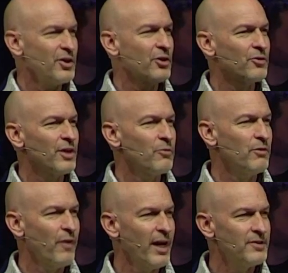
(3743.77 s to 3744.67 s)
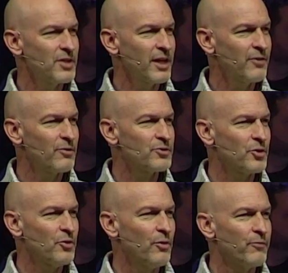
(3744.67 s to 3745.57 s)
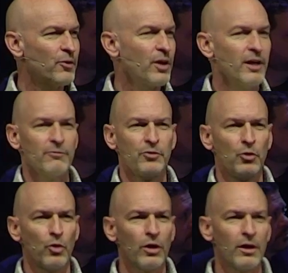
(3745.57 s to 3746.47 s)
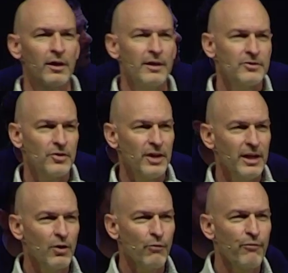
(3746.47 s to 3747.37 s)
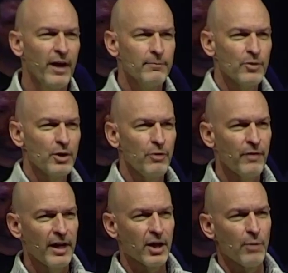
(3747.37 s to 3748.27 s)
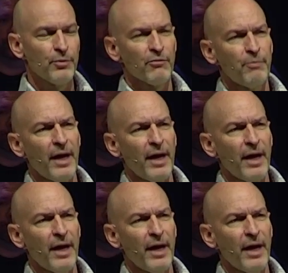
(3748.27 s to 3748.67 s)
the year that we've had together, too, if you're kind of newer to the Eagle family, we've had a couple of